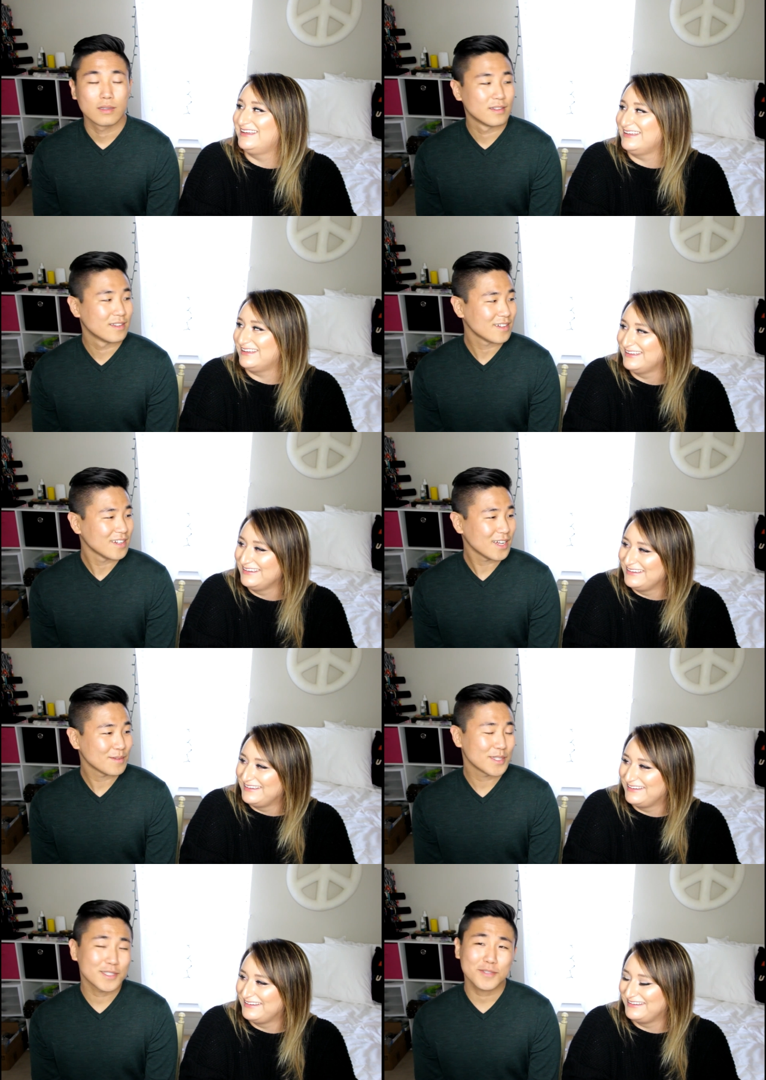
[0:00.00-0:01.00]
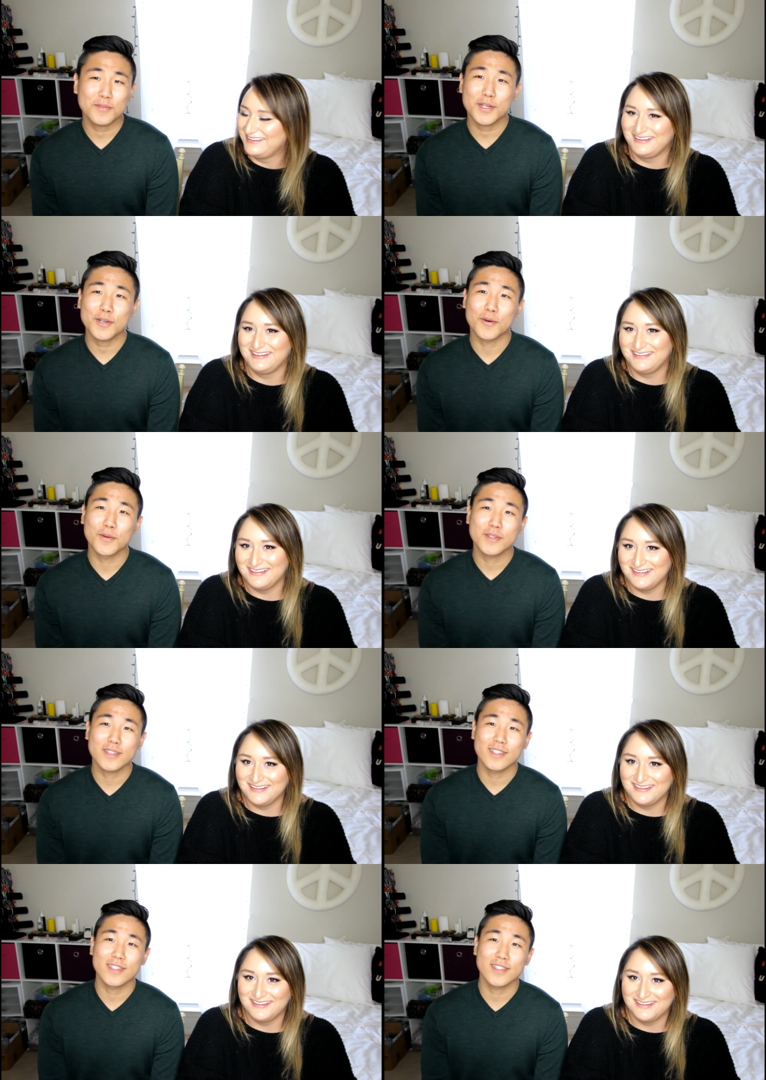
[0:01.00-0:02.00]
Speaker 1: I mean, it's very old
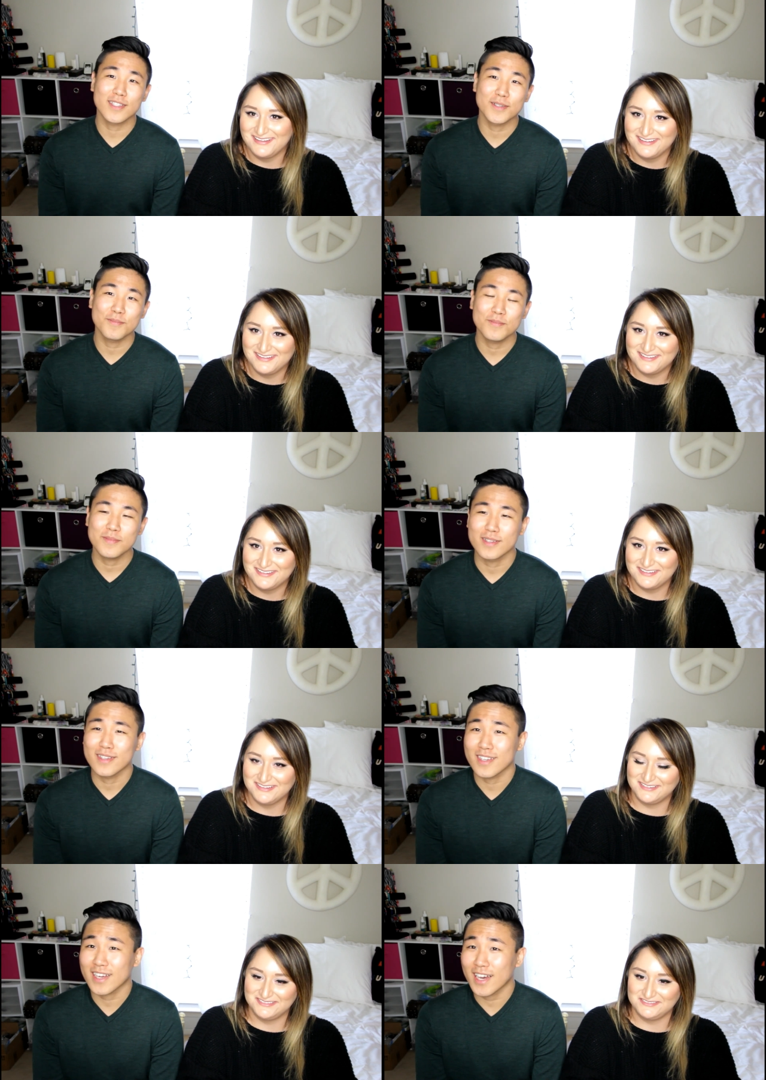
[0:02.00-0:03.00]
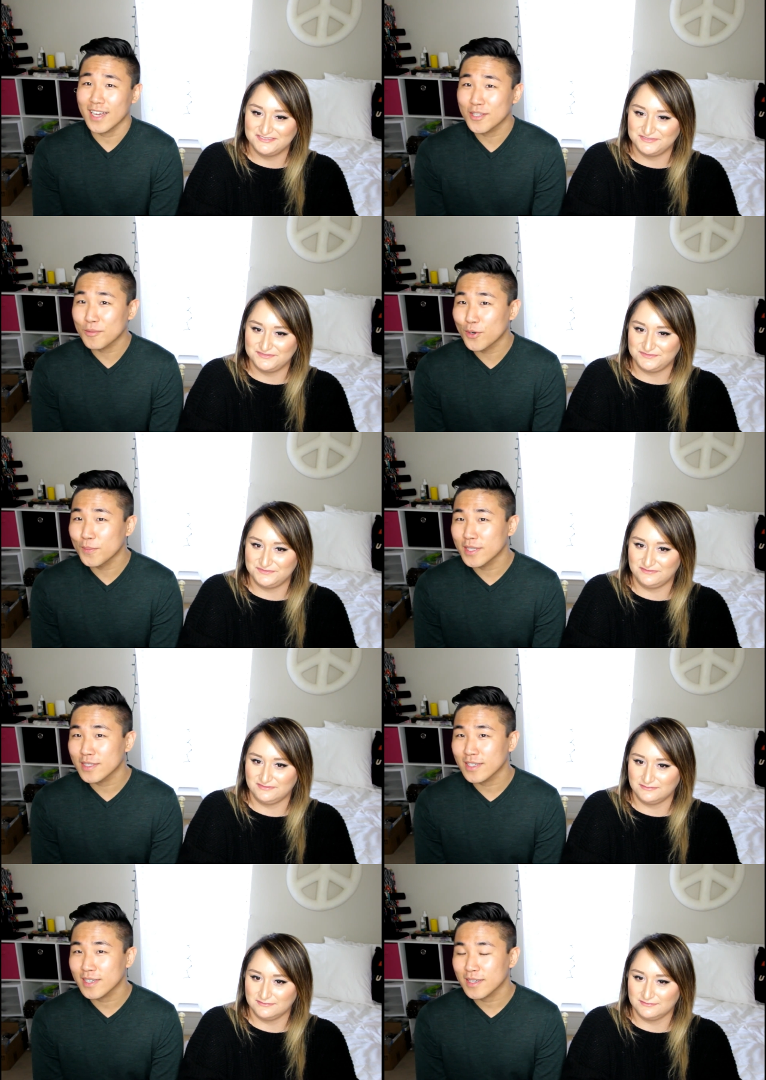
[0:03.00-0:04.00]
system and kind of
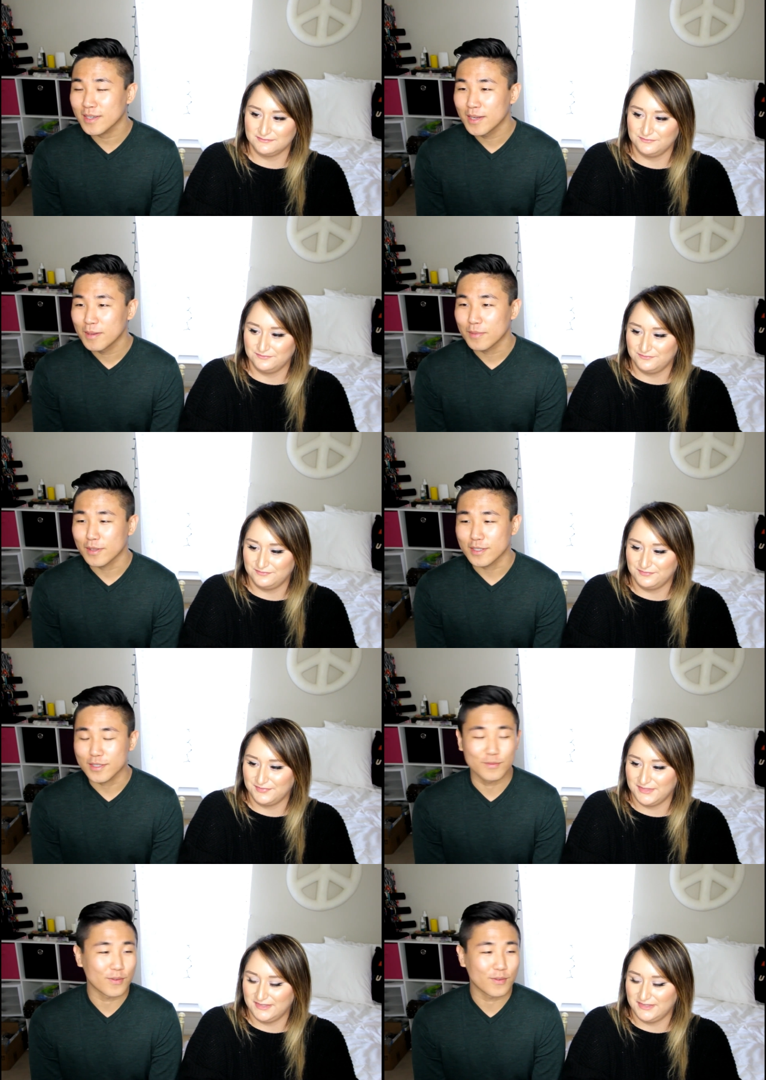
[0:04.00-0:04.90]
romantic, but it's